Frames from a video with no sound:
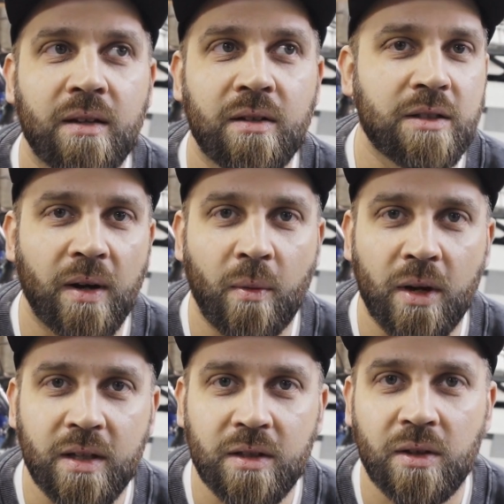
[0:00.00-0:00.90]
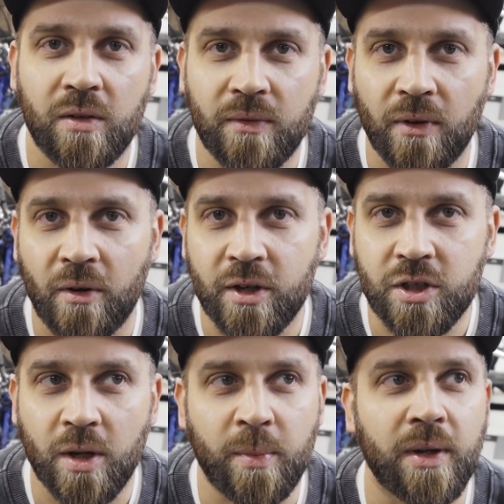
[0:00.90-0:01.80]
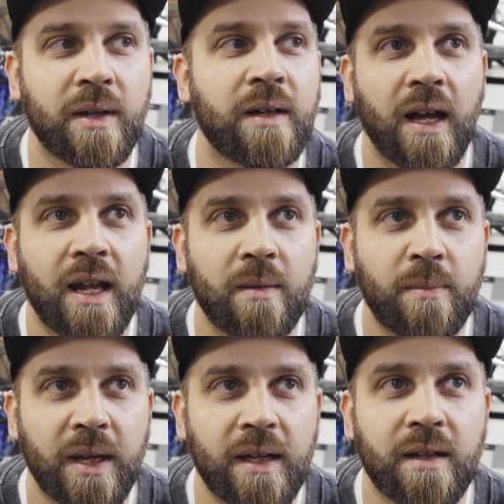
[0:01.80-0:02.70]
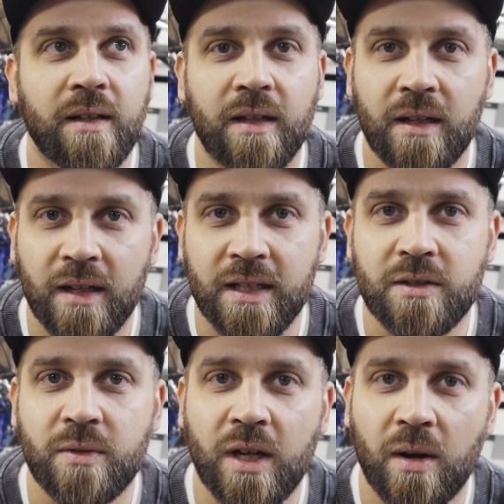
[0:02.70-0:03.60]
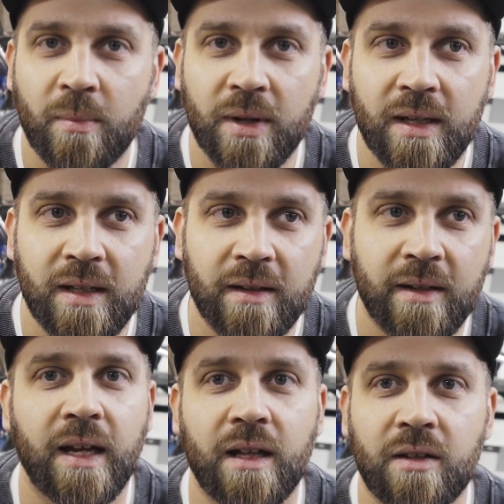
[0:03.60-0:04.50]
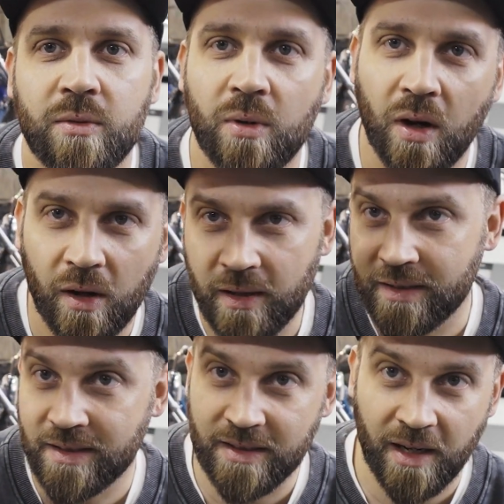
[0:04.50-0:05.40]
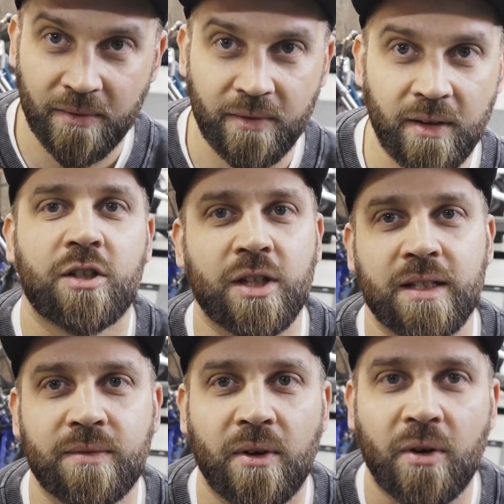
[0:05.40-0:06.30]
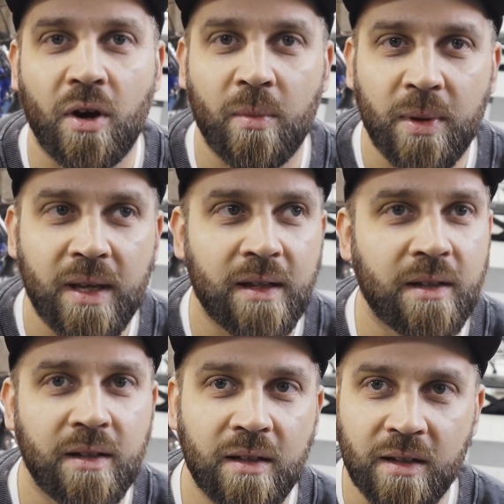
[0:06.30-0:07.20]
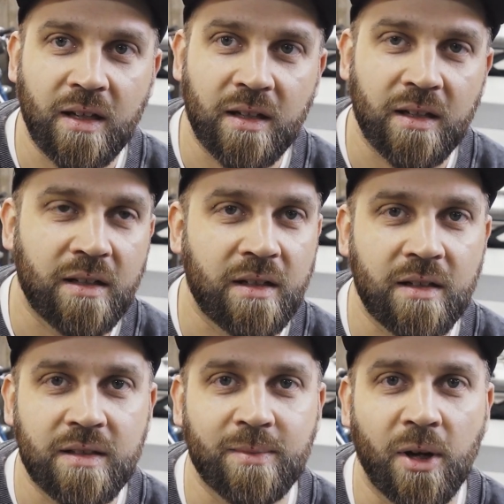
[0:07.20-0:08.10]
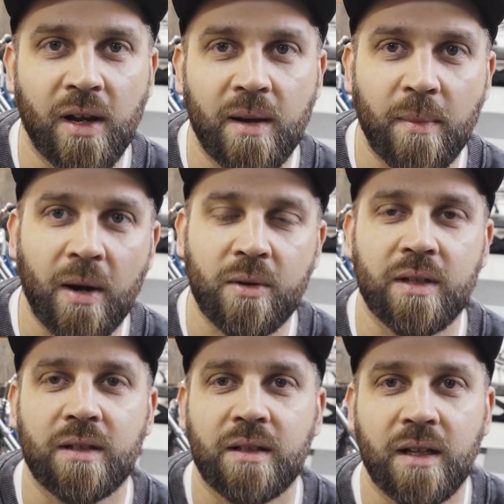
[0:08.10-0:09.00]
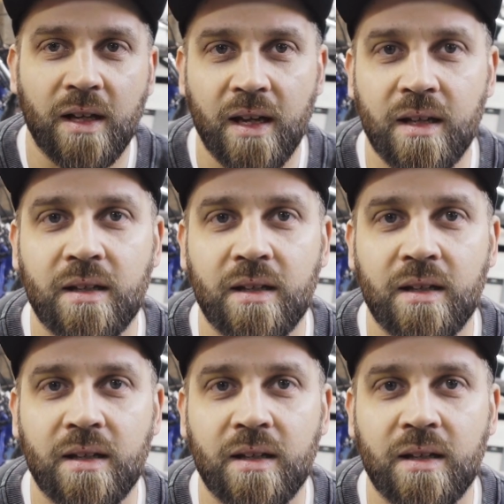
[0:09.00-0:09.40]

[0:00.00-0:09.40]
So I wanted to look for a job at a big industry company and do all this stuff just for a hobby in a smaller amount than I